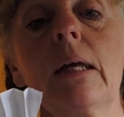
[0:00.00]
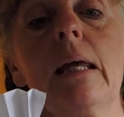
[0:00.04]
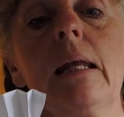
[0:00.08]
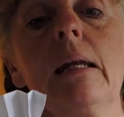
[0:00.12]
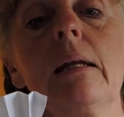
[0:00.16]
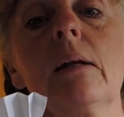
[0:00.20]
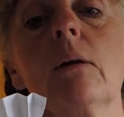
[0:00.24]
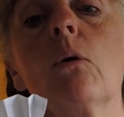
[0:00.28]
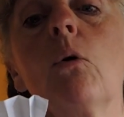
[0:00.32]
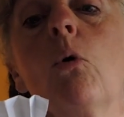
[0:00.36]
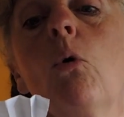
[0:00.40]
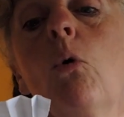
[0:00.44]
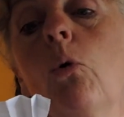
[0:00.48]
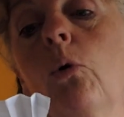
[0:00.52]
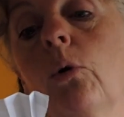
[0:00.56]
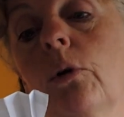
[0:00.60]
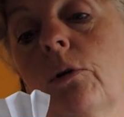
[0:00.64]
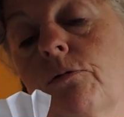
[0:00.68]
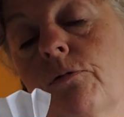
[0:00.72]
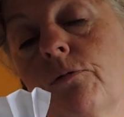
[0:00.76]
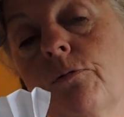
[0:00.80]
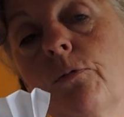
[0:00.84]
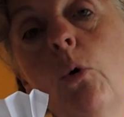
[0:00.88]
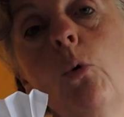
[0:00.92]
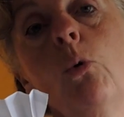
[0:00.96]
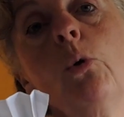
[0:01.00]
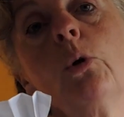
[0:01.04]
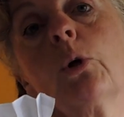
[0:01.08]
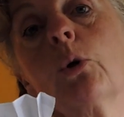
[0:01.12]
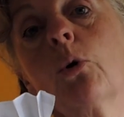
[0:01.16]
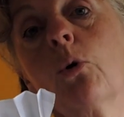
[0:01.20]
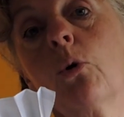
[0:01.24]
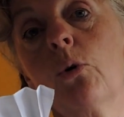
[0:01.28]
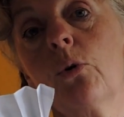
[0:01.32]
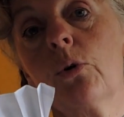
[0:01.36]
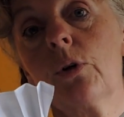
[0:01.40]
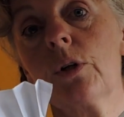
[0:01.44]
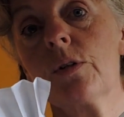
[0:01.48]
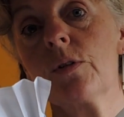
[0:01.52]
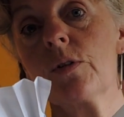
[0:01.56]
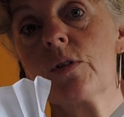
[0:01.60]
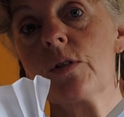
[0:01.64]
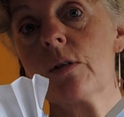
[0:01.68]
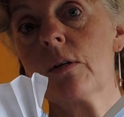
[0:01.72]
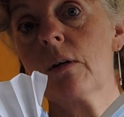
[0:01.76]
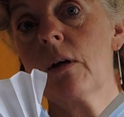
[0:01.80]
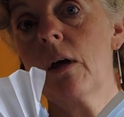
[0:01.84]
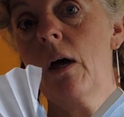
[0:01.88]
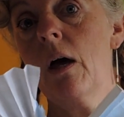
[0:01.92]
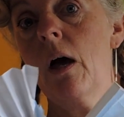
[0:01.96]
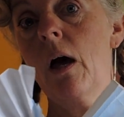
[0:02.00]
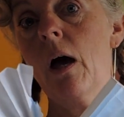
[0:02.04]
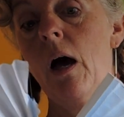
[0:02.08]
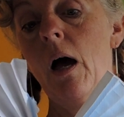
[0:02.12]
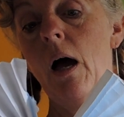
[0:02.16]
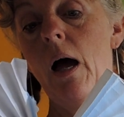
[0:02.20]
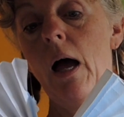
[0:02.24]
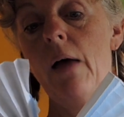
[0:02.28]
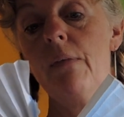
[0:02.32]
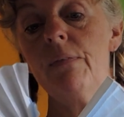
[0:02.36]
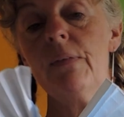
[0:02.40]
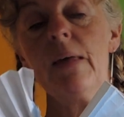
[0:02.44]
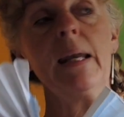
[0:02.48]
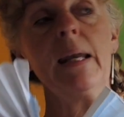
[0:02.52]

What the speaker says: in all the corners and